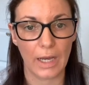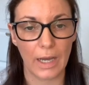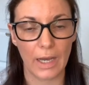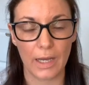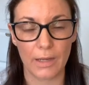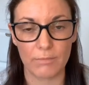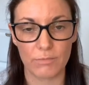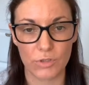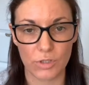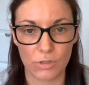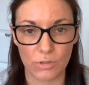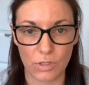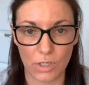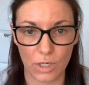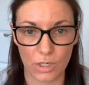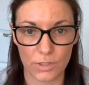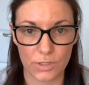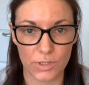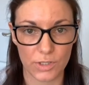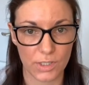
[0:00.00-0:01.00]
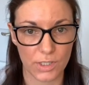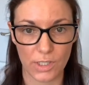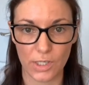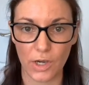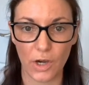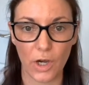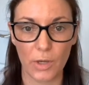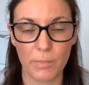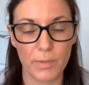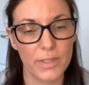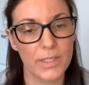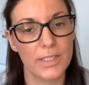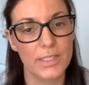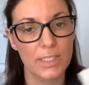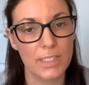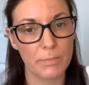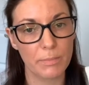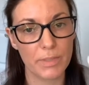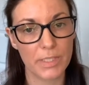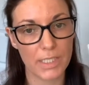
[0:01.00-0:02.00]
too close to the eye. But this
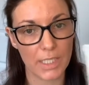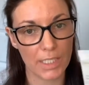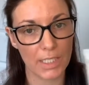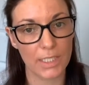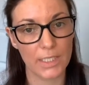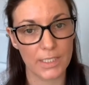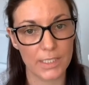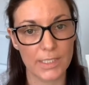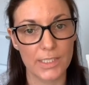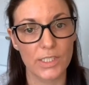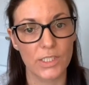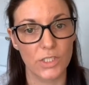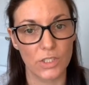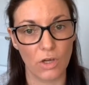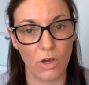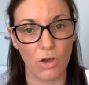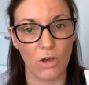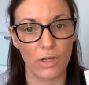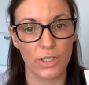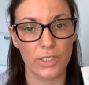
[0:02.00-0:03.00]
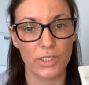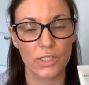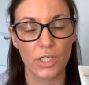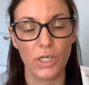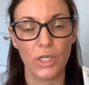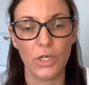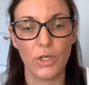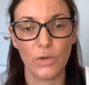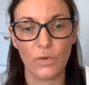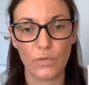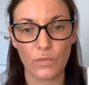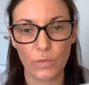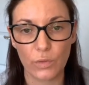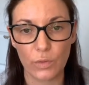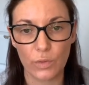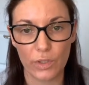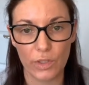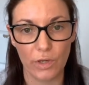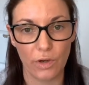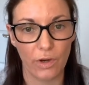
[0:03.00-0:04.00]
is particularly designed for
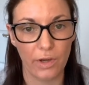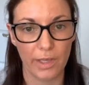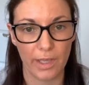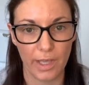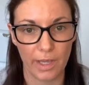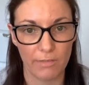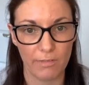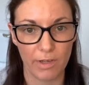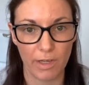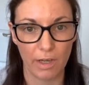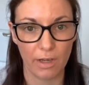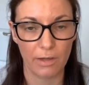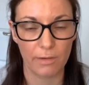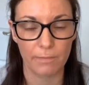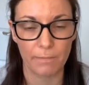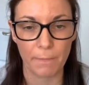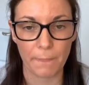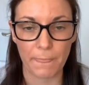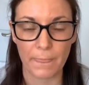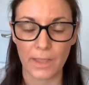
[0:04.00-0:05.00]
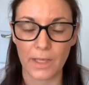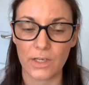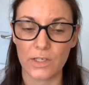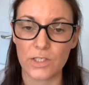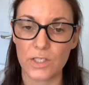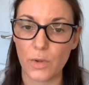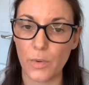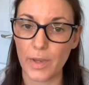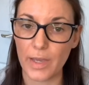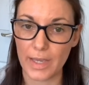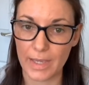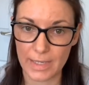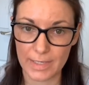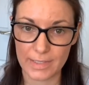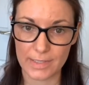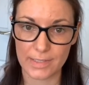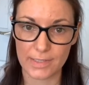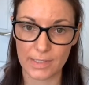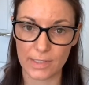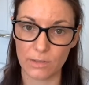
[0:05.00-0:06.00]
the eye area. So it is
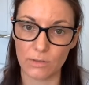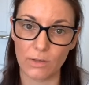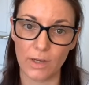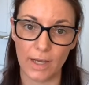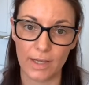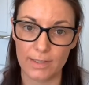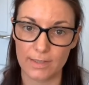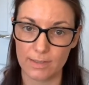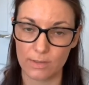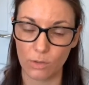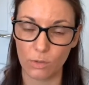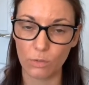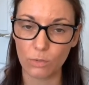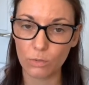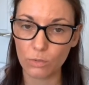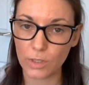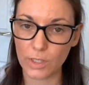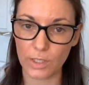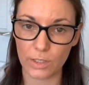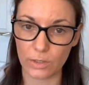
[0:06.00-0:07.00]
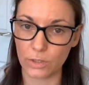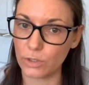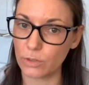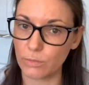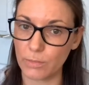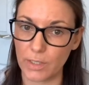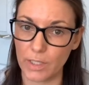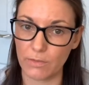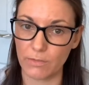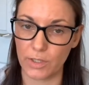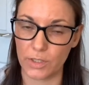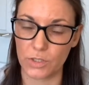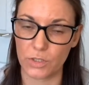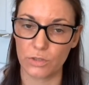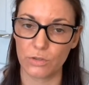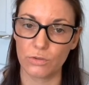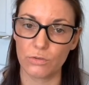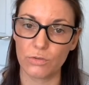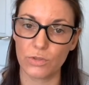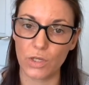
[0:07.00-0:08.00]
still, as all the Alumini
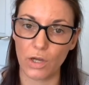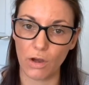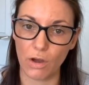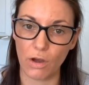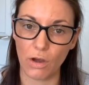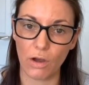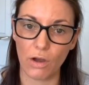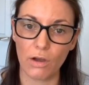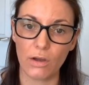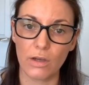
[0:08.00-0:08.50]
retinols are,